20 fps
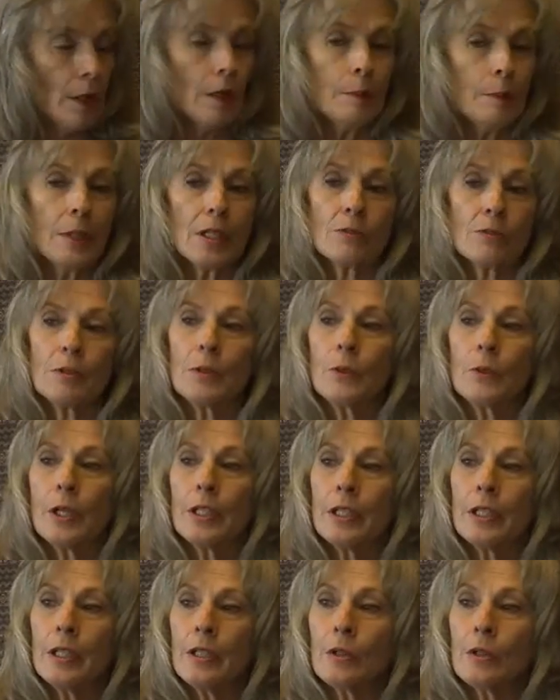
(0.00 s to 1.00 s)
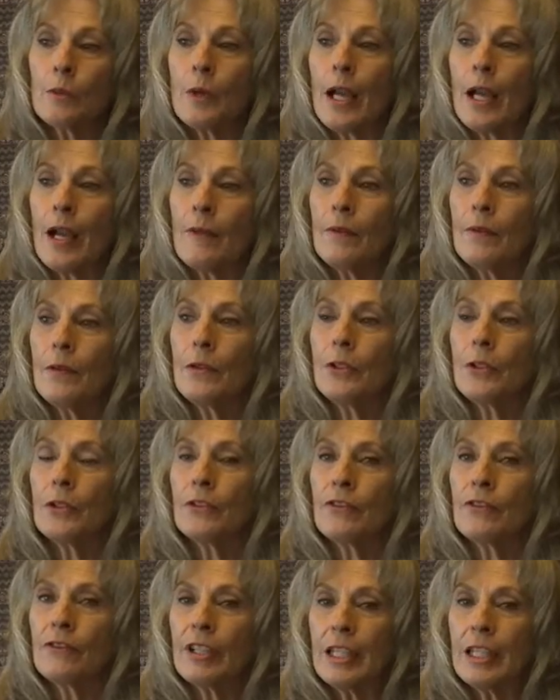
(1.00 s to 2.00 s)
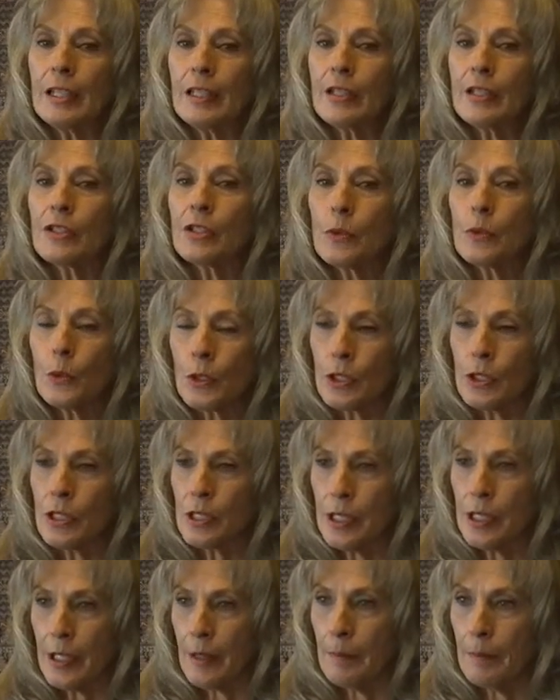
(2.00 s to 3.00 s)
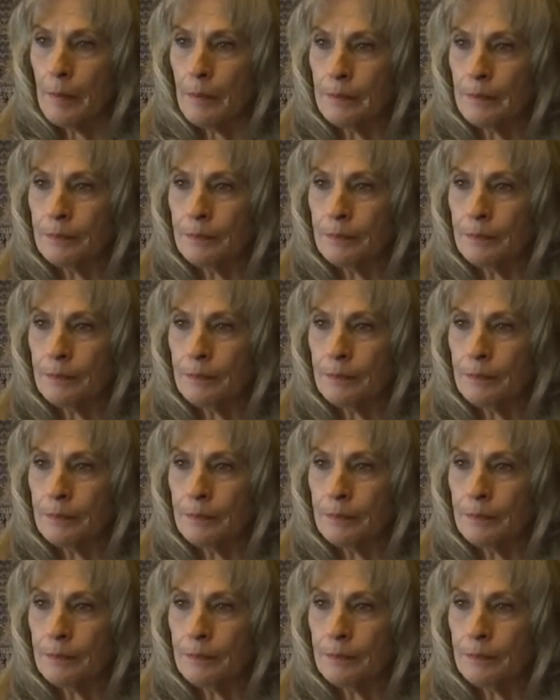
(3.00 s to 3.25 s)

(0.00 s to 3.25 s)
because we want to unravel your feelings towards them.